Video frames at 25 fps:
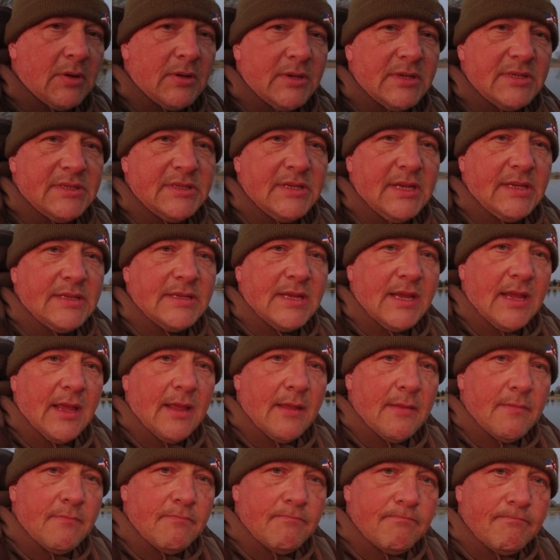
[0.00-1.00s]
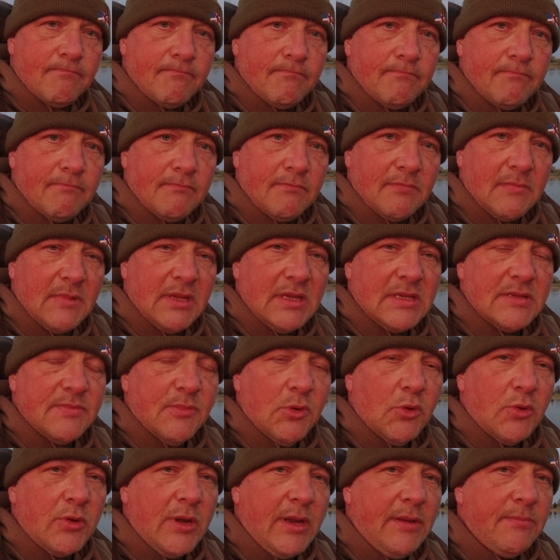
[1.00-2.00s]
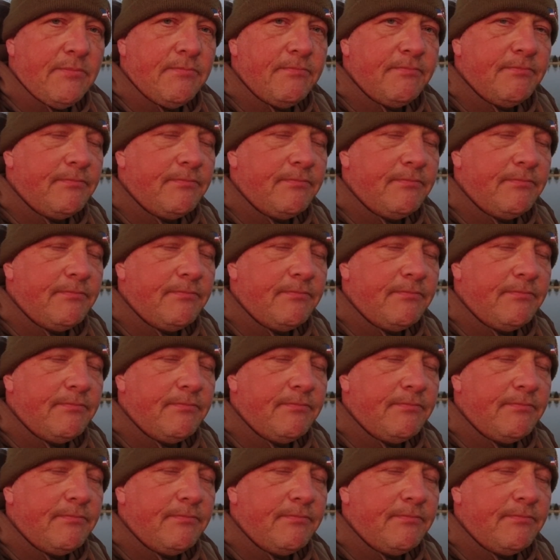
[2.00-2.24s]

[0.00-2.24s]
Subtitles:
I'm going to sit here this morning